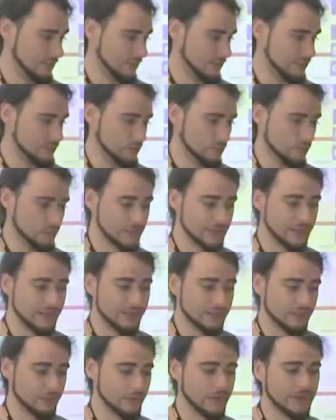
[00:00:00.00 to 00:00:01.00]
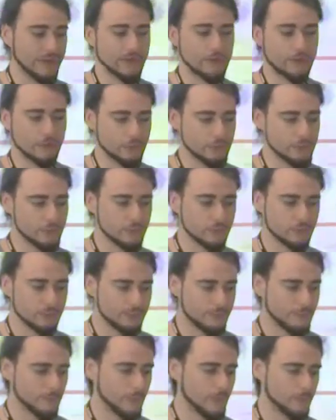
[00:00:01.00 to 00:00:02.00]
This looks like a running route.
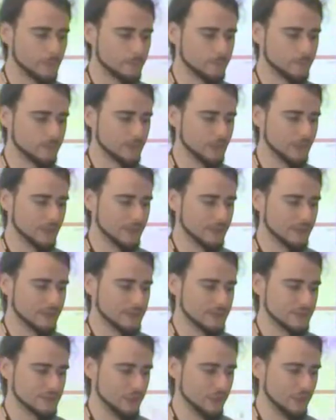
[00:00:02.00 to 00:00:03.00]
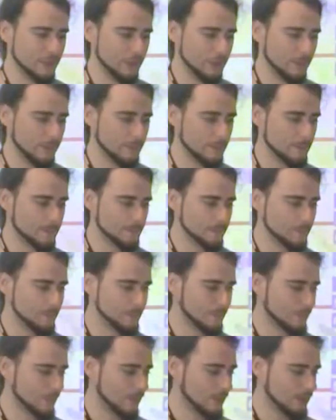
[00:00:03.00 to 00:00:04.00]
So,
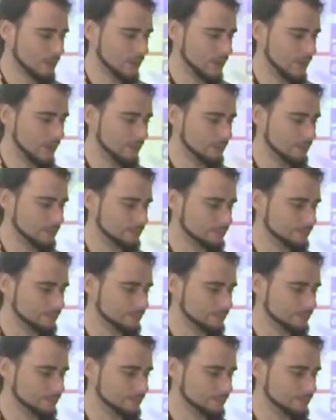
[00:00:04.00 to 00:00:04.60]
yeah.